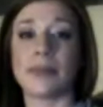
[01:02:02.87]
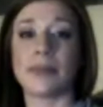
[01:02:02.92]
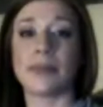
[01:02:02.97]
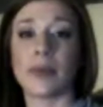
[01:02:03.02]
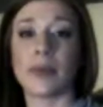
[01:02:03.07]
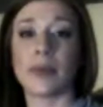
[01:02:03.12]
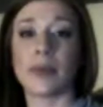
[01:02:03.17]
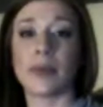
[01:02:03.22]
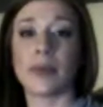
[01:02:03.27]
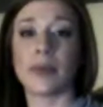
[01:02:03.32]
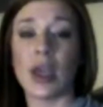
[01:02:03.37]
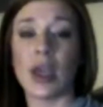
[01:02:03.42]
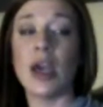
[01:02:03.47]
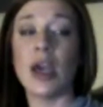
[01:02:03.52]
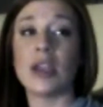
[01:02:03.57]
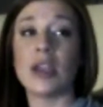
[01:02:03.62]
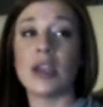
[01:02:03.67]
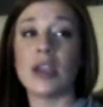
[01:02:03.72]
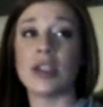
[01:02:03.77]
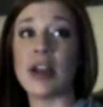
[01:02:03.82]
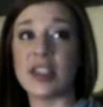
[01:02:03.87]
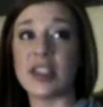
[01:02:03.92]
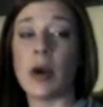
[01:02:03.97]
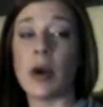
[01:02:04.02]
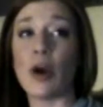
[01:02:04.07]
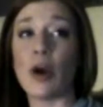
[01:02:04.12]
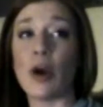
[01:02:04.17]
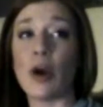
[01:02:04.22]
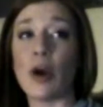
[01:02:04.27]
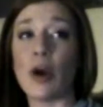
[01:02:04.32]
Yep.
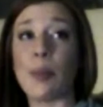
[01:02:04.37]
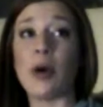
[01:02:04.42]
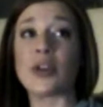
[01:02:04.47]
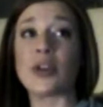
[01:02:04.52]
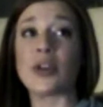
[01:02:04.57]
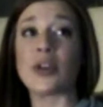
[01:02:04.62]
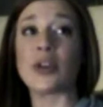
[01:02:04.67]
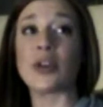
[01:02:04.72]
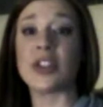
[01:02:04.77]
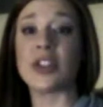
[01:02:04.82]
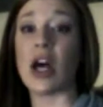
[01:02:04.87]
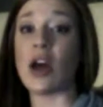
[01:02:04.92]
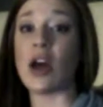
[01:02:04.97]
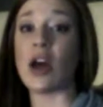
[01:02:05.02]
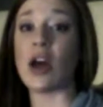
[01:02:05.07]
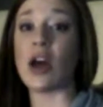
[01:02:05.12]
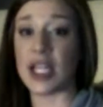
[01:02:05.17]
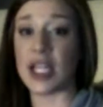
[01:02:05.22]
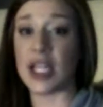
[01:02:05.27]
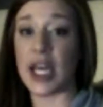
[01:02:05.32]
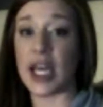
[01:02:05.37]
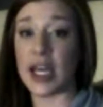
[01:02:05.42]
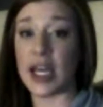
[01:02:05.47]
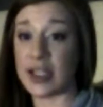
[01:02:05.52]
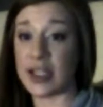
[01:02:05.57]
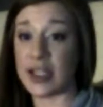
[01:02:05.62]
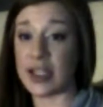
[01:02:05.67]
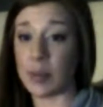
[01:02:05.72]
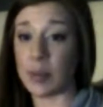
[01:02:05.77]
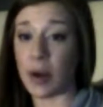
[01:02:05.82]
Sauce is purple,
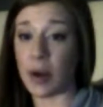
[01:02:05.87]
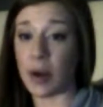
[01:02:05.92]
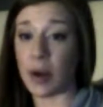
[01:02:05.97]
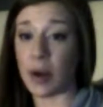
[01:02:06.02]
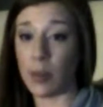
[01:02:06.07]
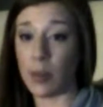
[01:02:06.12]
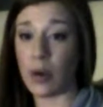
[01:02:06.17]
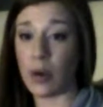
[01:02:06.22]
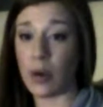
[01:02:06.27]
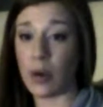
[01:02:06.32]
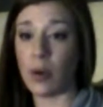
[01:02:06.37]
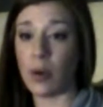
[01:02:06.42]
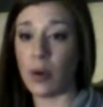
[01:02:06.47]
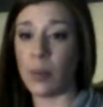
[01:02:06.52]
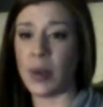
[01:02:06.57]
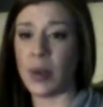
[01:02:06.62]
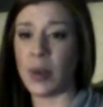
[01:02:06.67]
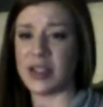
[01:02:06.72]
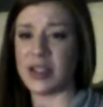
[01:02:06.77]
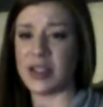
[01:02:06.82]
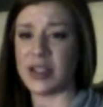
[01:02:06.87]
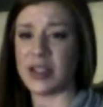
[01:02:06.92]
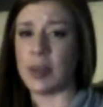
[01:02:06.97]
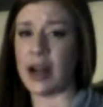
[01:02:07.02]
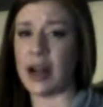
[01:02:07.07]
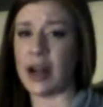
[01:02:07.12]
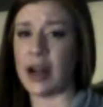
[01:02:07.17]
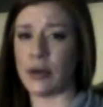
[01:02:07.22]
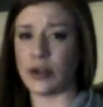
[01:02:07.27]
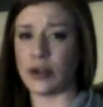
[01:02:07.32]
salsa is purple,
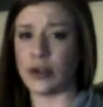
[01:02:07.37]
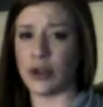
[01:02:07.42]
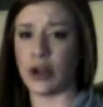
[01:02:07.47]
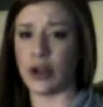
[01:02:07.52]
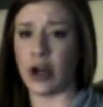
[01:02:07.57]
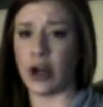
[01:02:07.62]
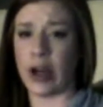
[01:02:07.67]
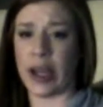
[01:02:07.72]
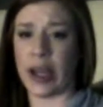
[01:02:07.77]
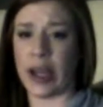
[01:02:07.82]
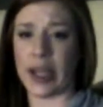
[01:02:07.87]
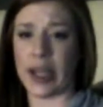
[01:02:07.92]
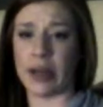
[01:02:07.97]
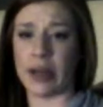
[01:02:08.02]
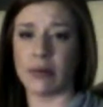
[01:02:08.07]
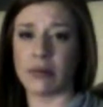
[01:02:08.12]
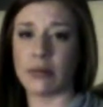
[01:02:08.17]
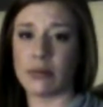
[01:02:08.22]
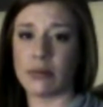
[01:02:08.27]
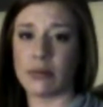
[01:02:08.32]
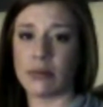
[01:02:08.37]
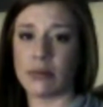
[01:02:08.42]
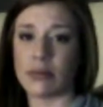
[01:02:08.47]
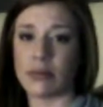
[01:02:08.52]
but tomatoes are green.